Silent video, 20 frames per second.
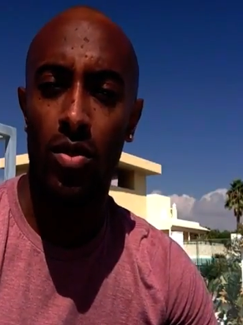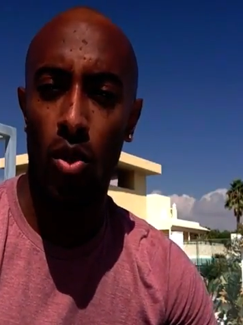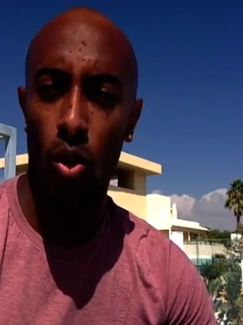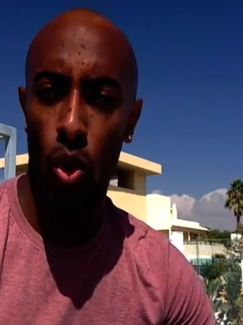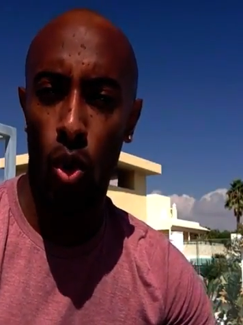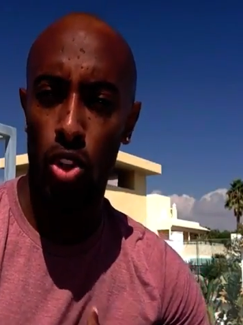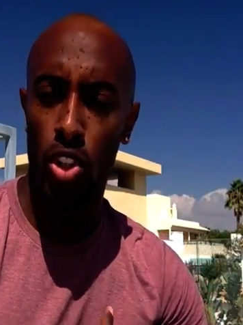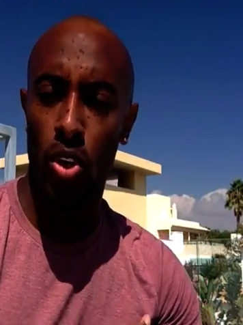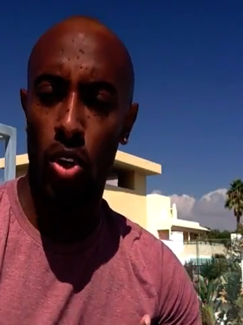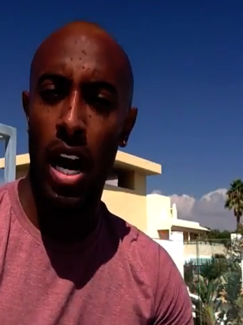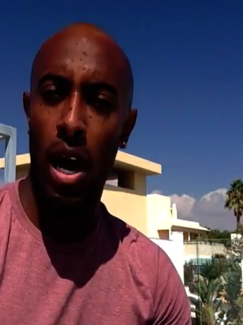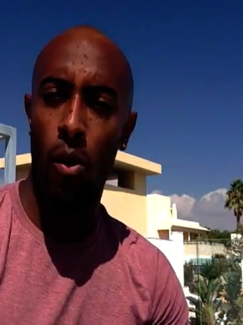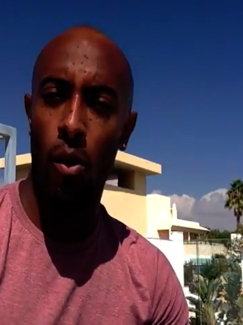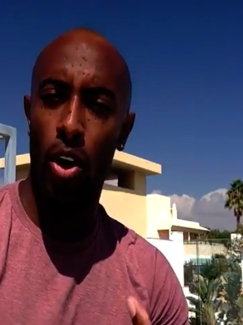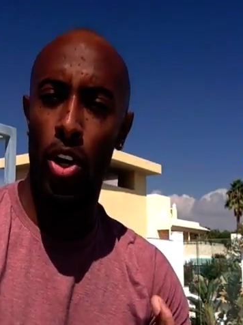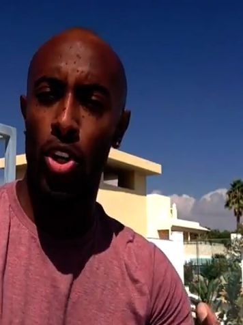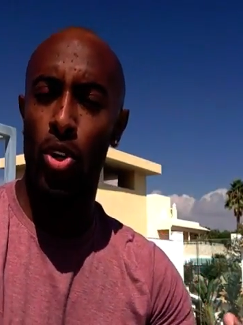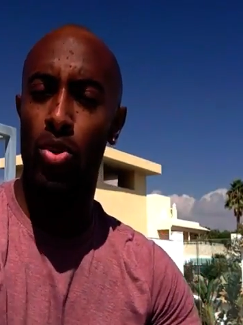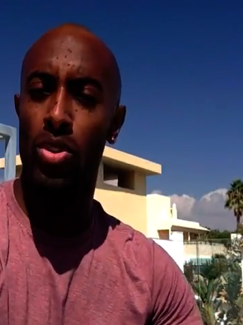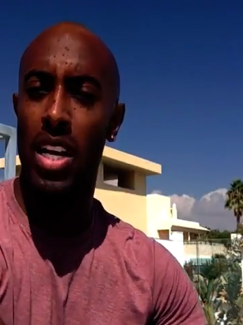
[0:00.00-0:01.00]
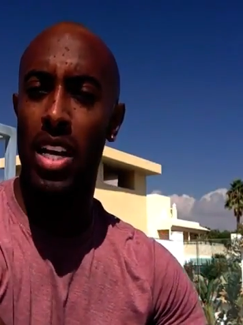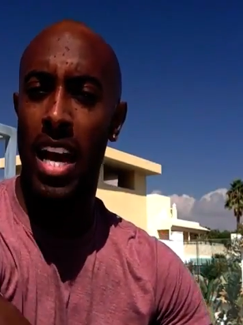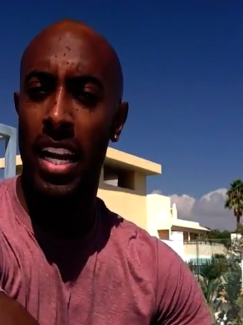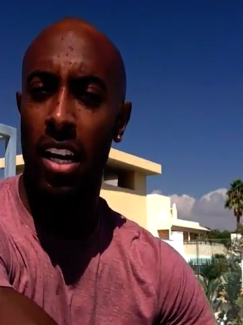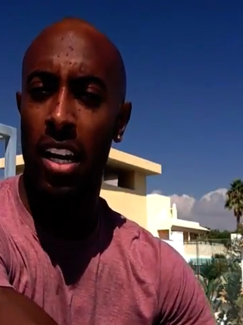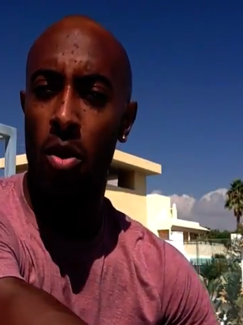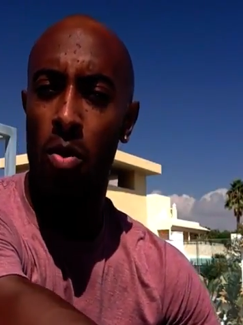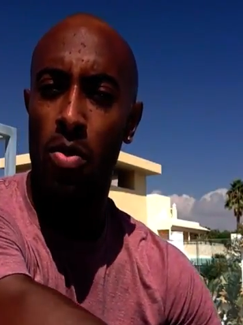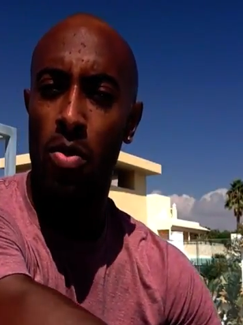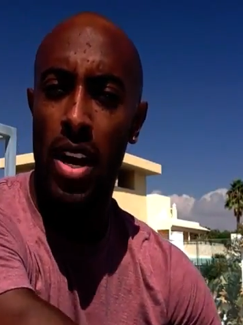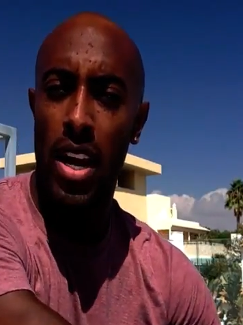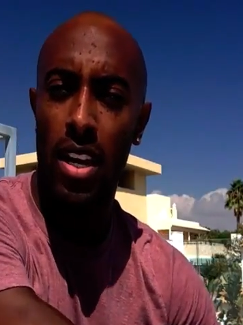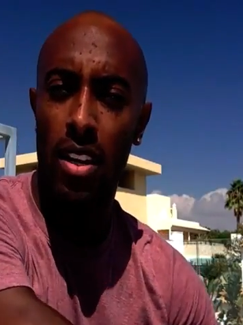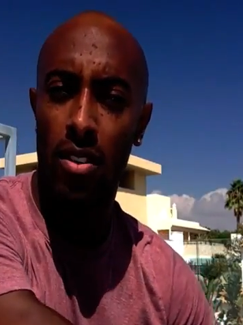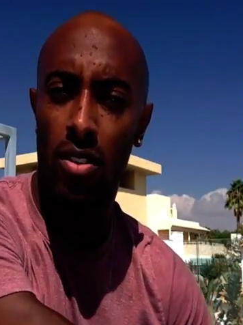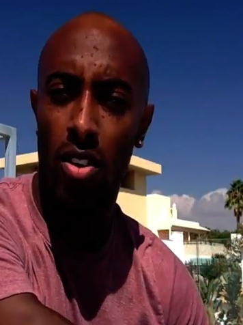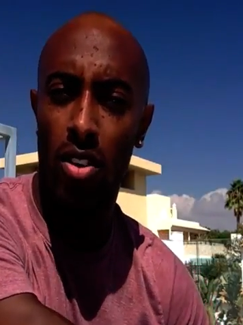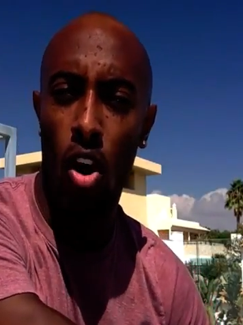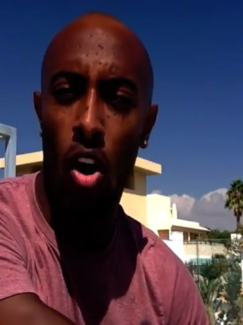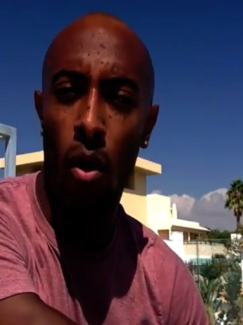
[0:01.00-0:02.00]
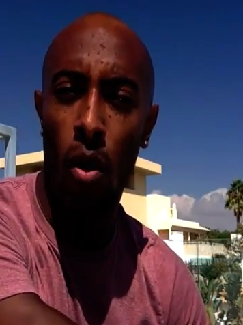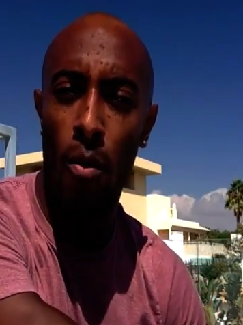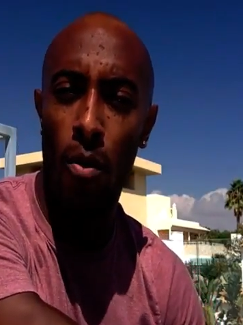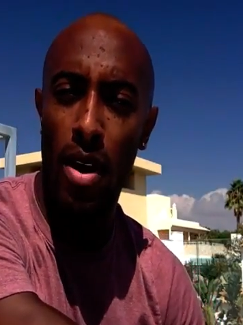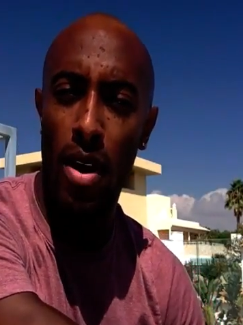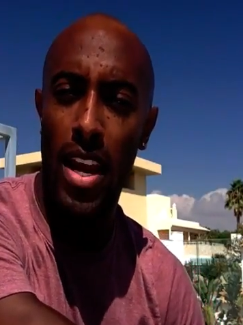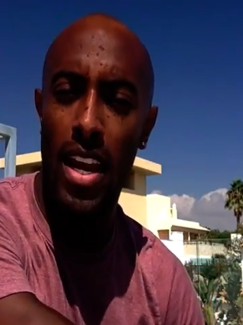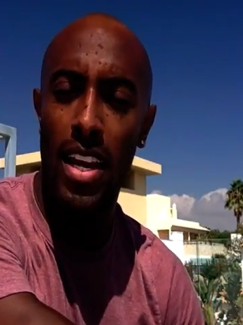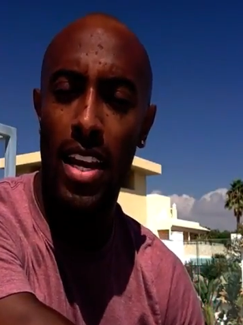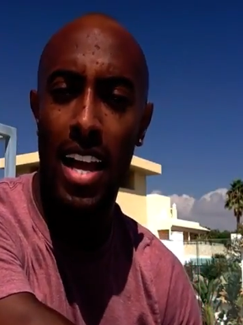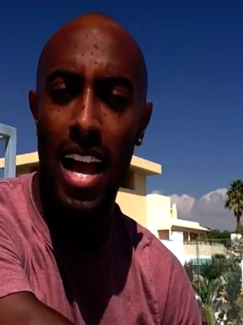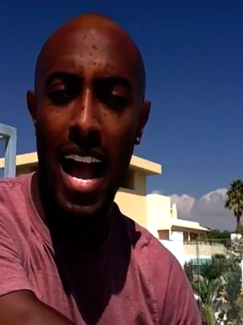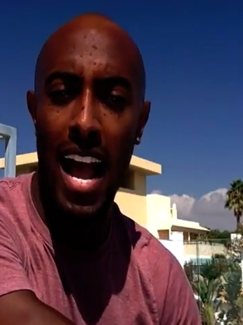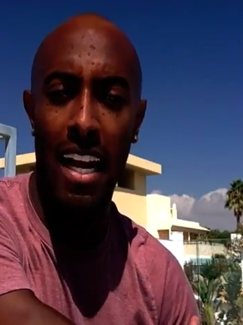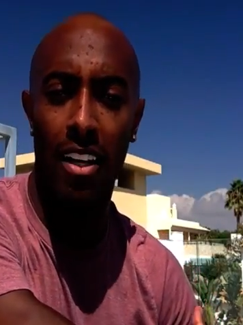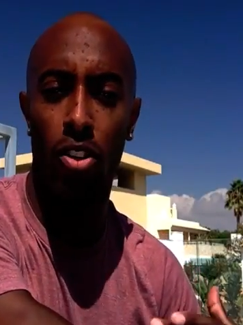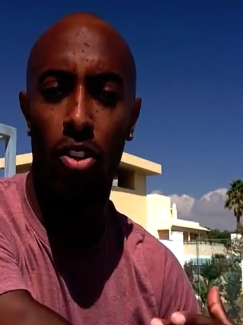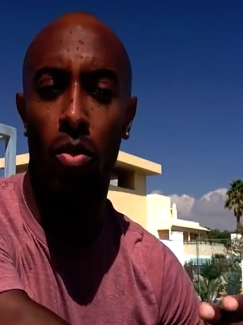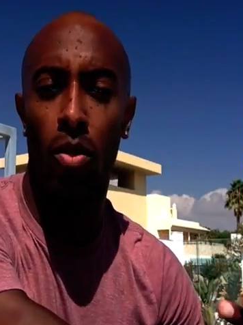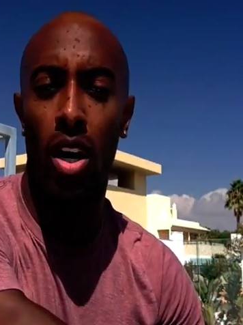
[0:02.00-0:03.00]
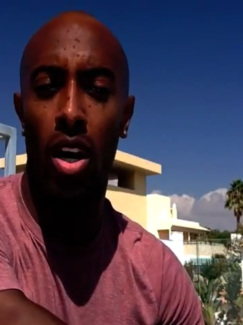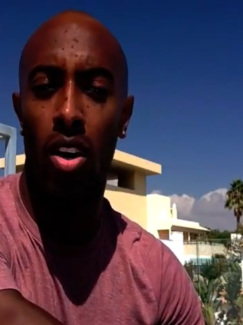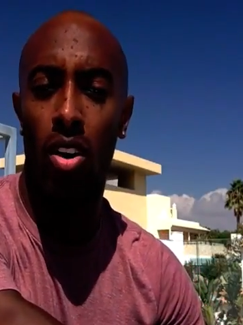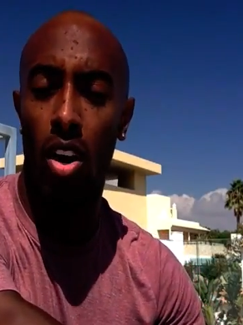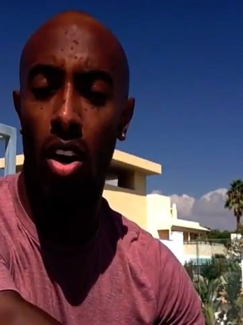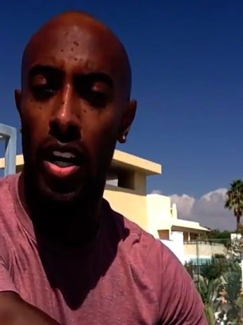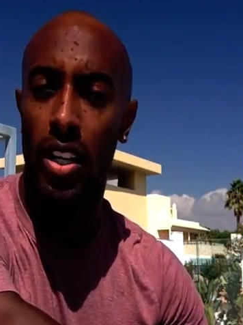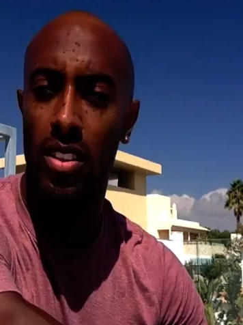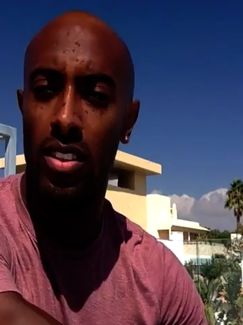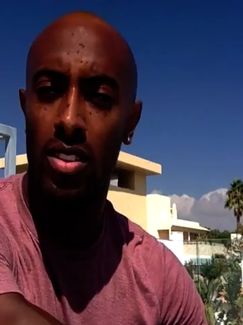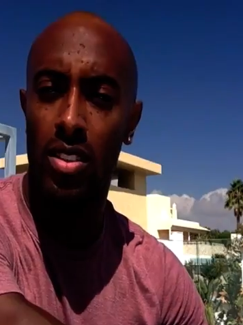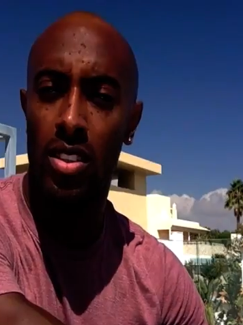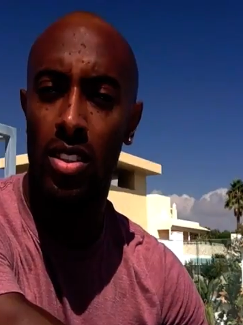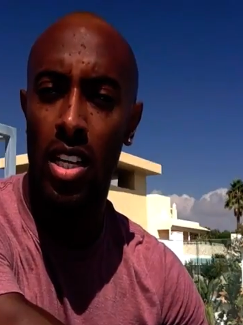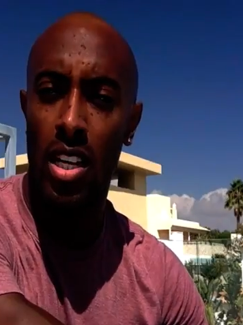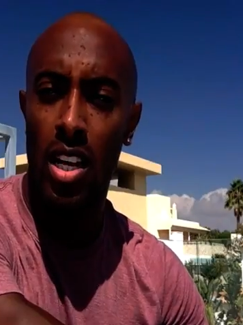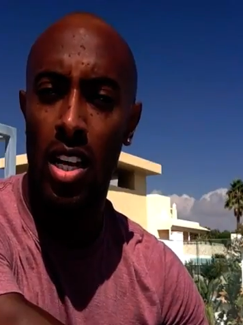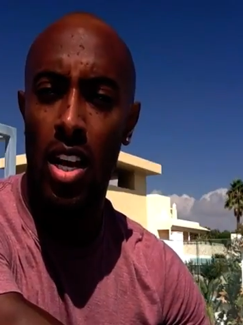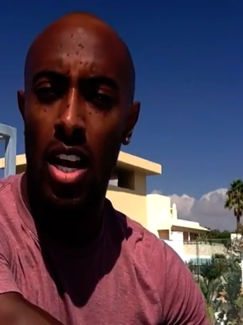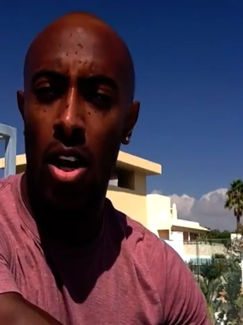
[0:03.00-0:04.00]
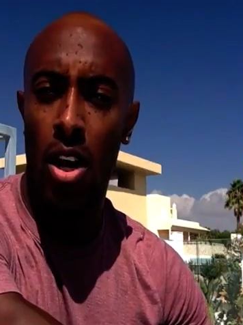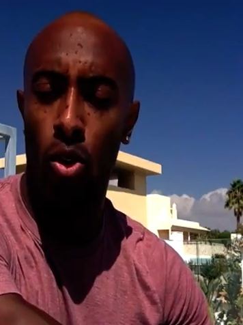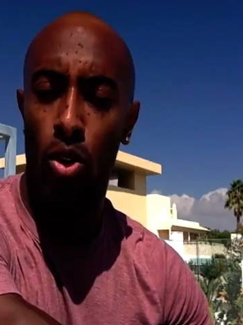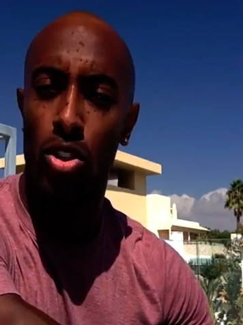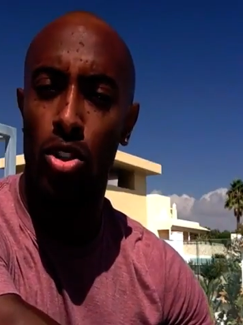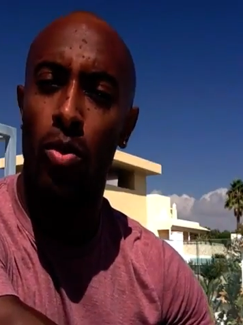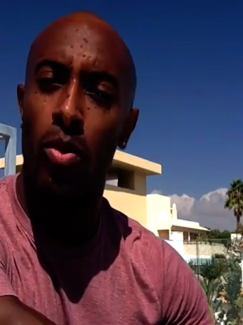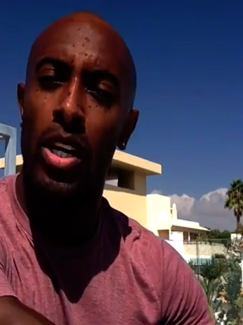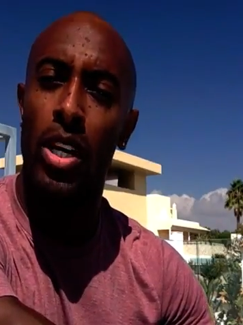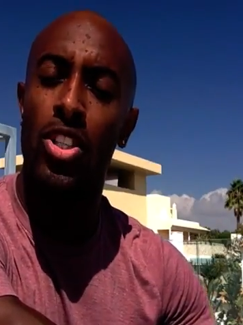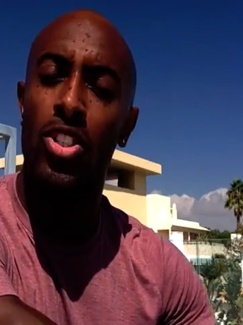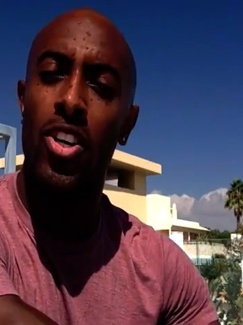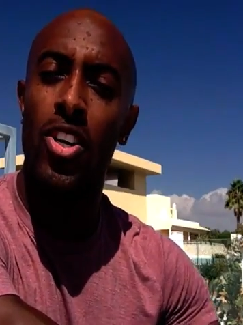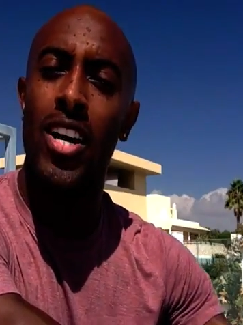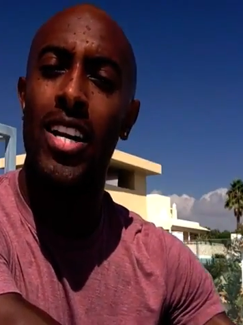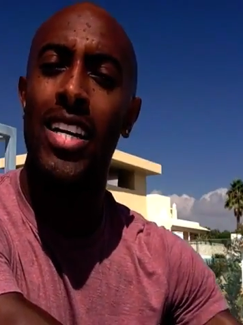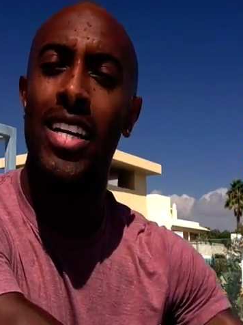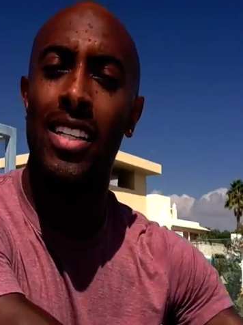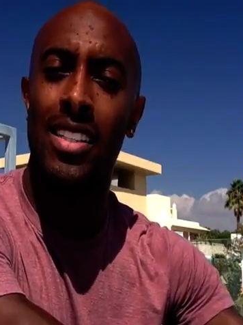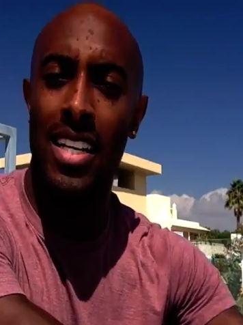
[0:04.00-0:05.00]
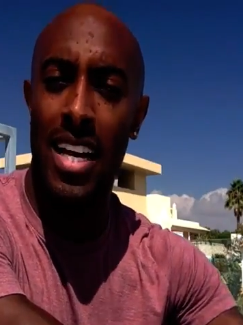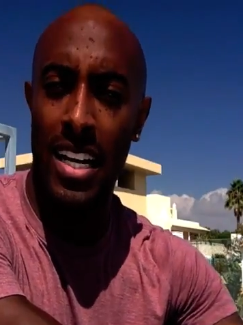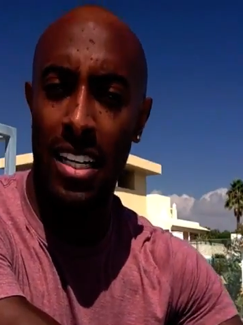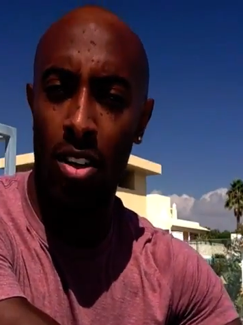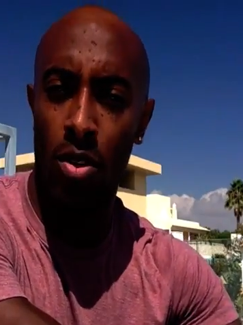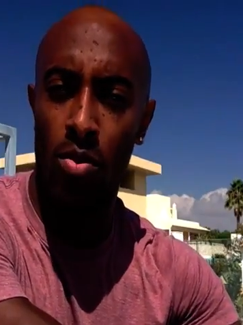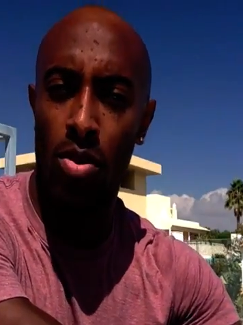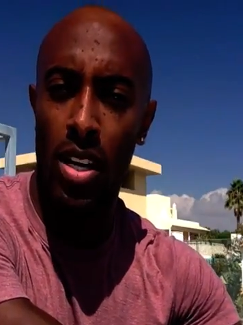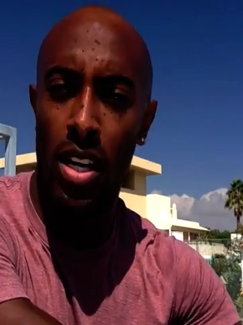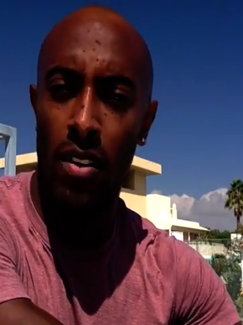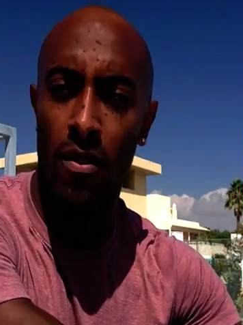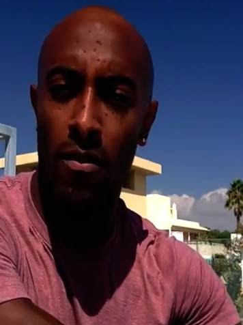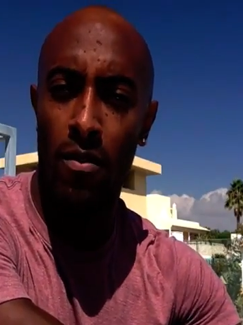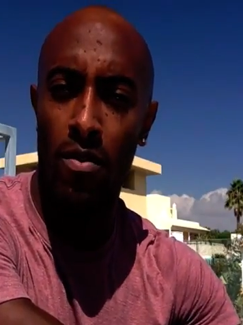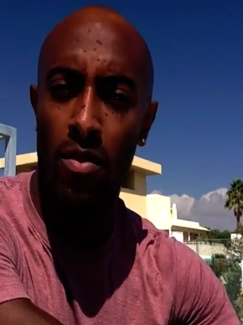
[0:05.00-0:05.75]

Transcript: Also, how I use NLP on me and on my clients, and also my journey into NLP.